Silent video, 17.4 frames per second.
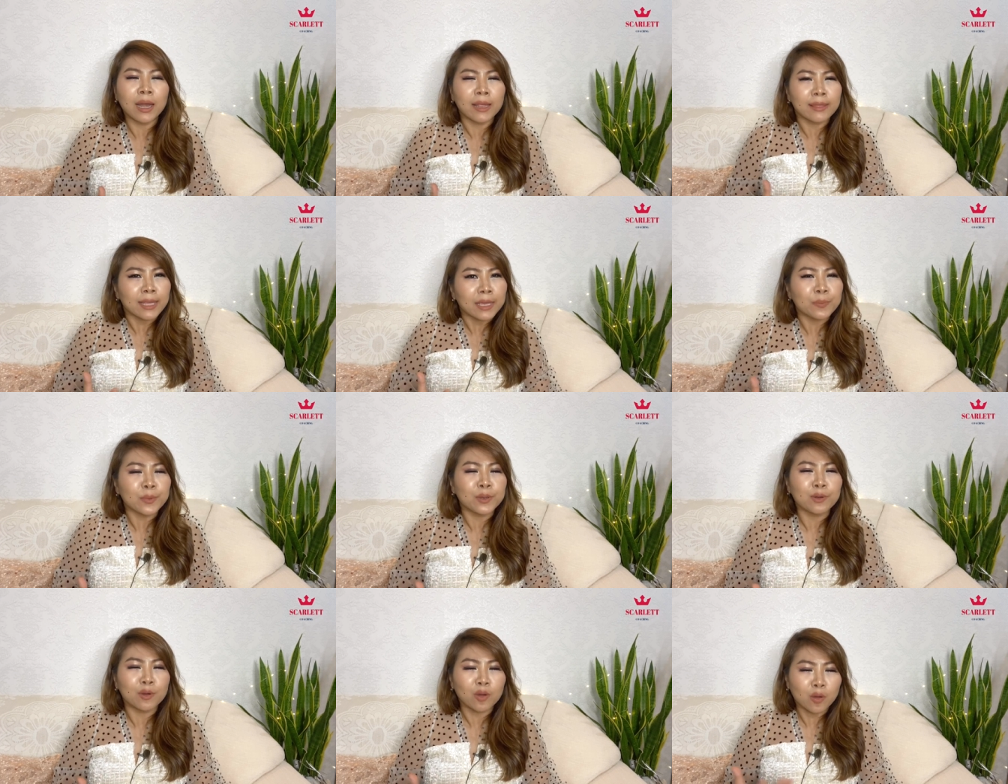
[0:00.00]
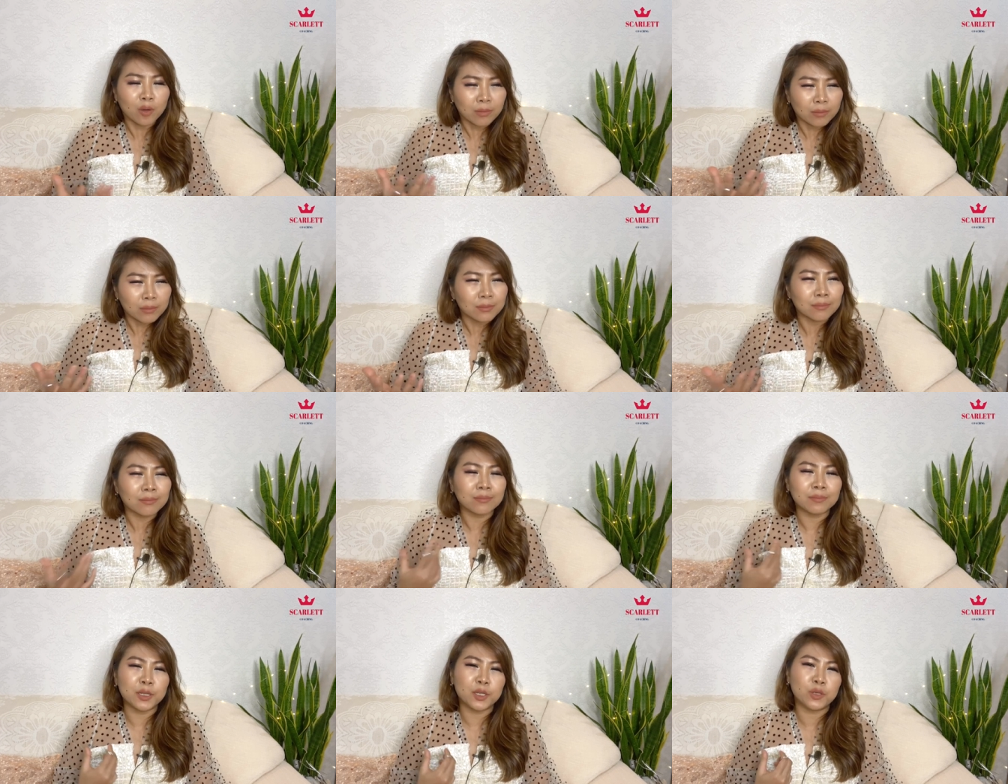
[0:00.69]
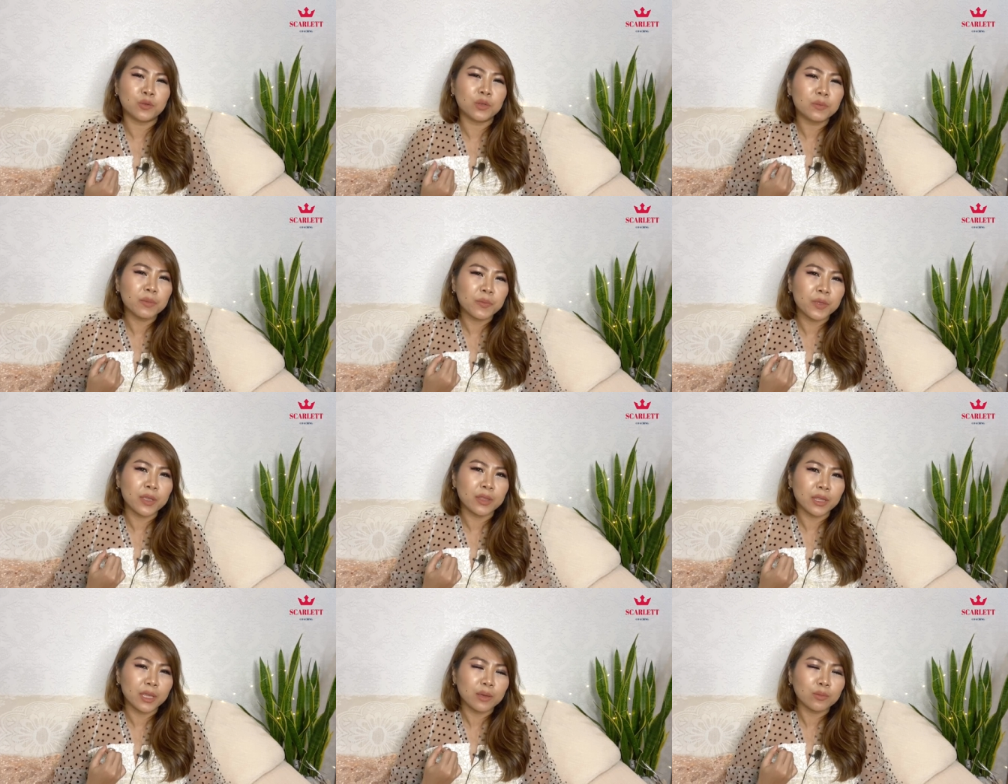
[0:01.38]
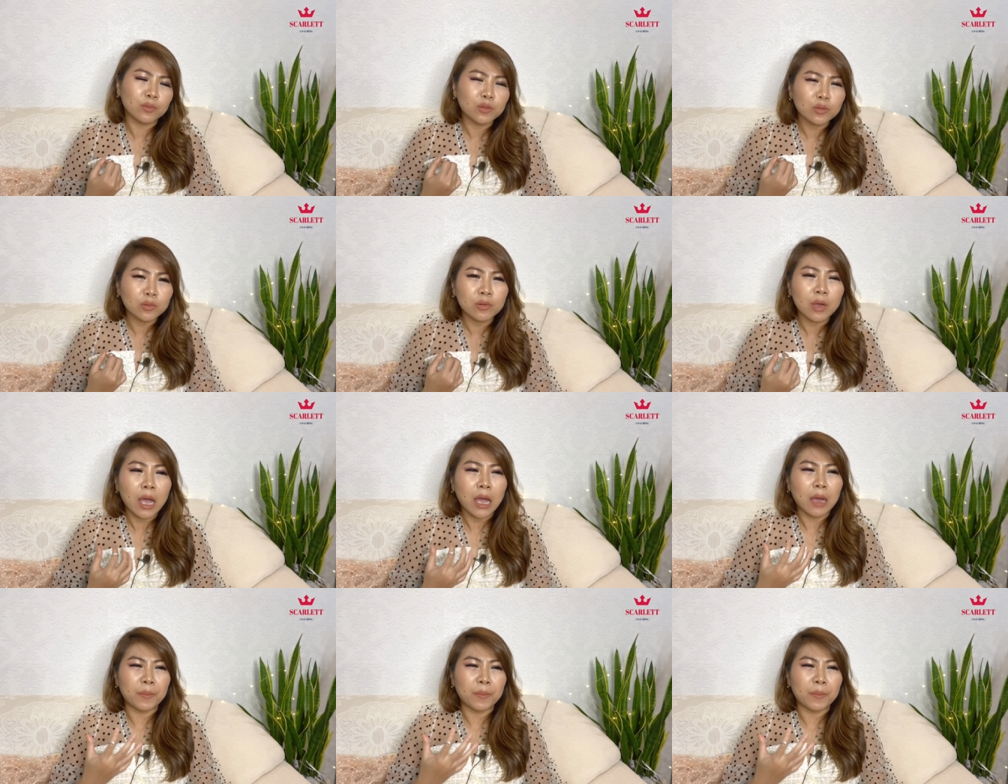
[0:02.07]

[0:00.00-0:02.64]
let they be your mature mepite woo,